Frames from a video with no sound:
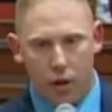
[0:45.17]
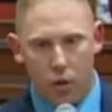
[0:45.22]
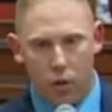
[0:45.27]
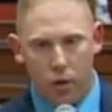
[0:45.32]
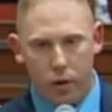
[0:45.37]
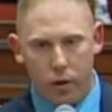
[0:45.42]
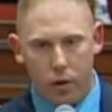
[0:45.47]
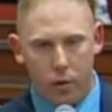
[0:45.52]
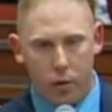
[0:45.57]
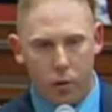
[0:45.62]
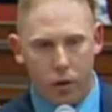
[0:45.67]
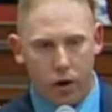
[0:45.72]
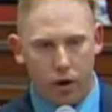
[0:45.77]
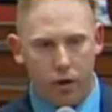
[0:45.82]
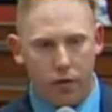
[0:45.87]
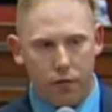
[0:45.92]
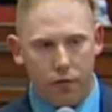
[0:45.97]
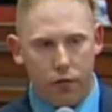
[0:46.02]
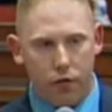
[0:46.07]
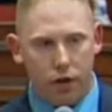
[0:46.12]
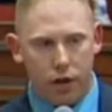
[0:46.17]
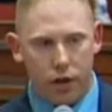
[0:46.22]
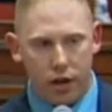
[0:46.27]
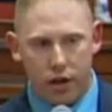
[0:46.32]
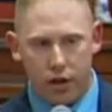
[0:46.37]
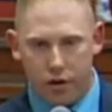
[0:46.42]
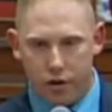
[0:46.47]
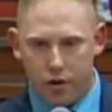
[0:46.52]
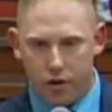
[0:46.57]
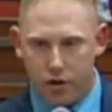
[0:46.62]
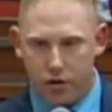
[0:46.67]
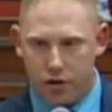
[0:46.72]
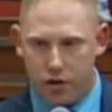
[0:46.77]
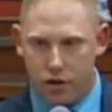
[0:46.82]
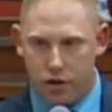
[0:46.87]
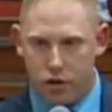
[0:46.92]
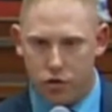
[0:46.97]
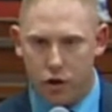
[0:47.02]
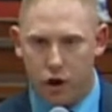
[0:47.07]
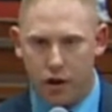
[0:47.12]
we were working for years to
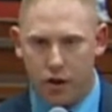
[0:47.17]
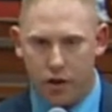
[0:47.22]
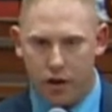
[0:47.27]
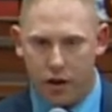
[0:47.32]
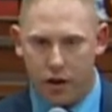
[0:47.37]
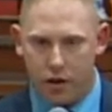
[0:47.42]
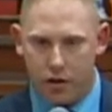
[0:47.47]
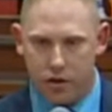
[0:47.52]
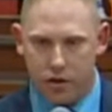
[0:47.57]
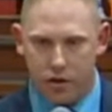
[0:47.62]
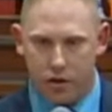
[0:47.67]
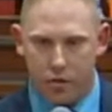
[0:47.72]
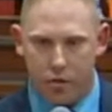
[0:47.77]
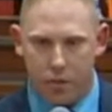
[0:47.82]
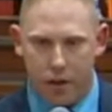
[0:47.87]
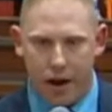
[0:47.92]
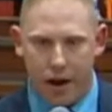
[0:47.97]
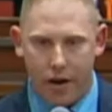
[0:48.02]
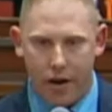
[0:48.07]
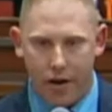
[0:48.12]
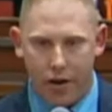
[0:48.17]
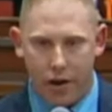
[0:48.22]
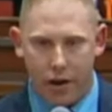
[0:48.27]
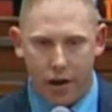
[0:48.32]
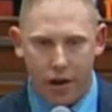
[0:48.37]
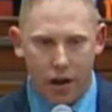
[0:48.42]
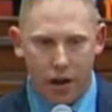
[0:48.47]
construct it in a certain manner.